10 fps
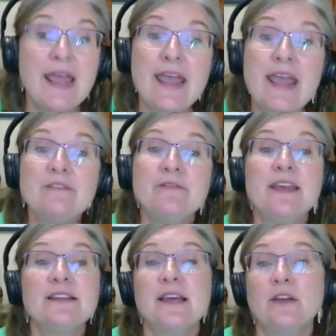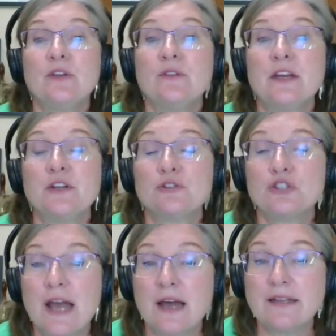If they tell you that your
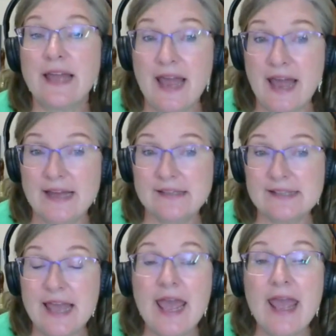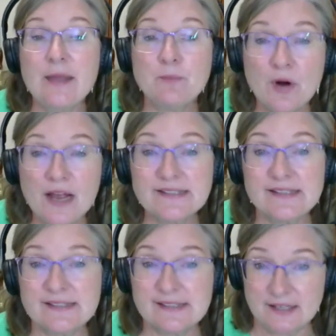child has a
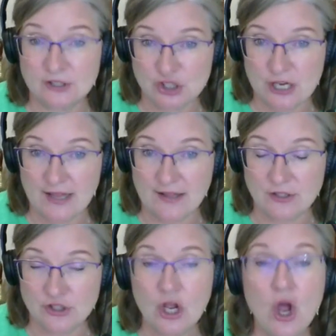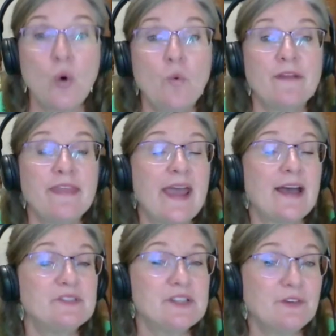processing challenge where they
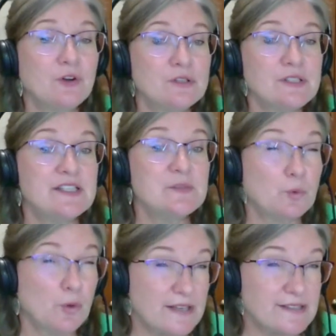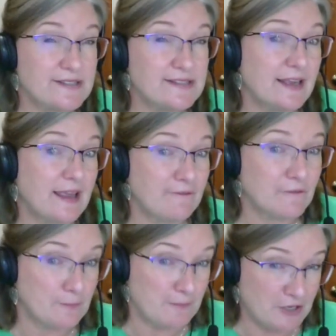have difficulties processing
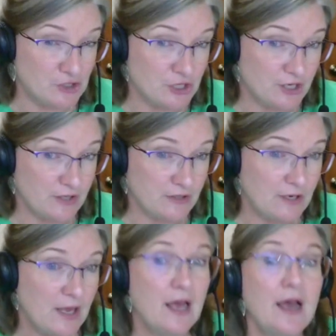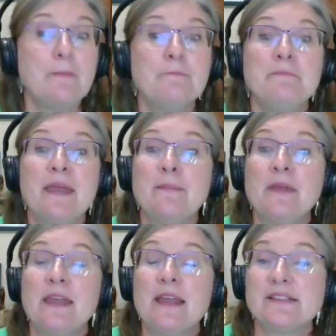information,
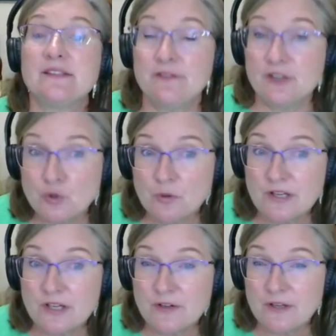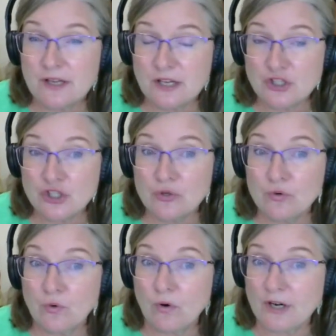maybe it's a visual issue
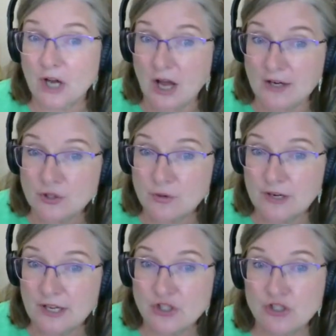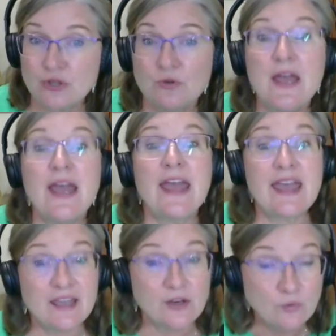or an auditory issue,
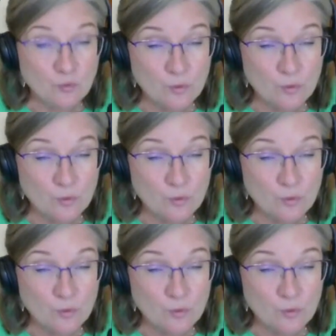it can